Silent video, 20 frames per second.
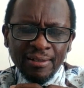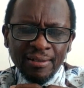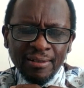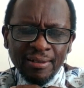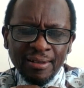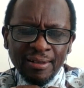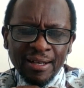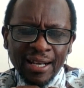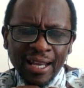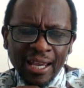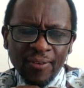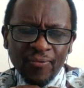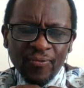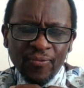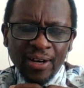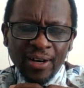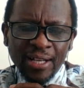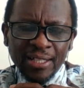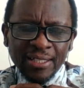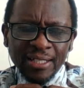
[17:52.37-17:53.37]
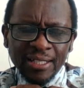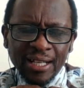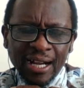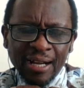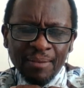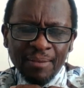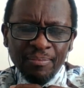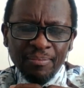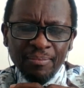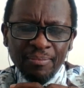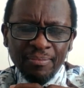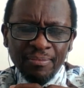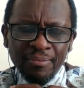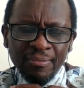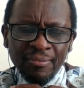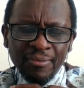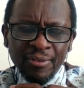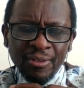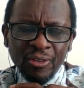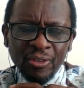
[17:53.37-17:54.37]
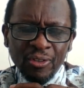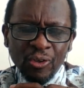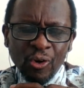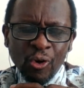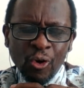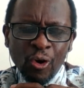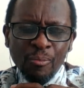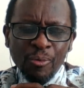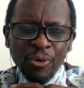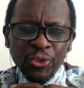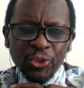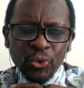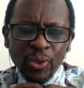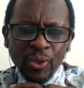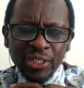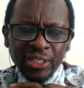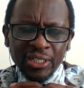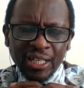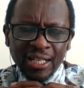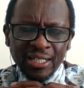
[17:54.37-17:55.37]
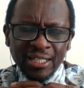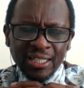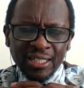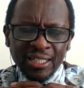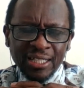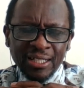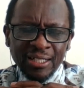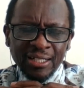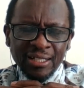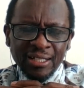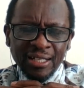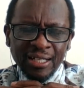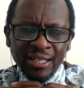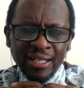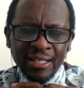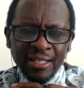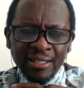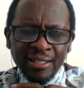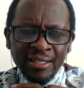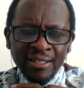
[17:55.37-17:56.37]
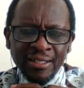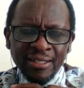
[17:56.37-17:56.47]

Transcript: life has come almost to a standstill and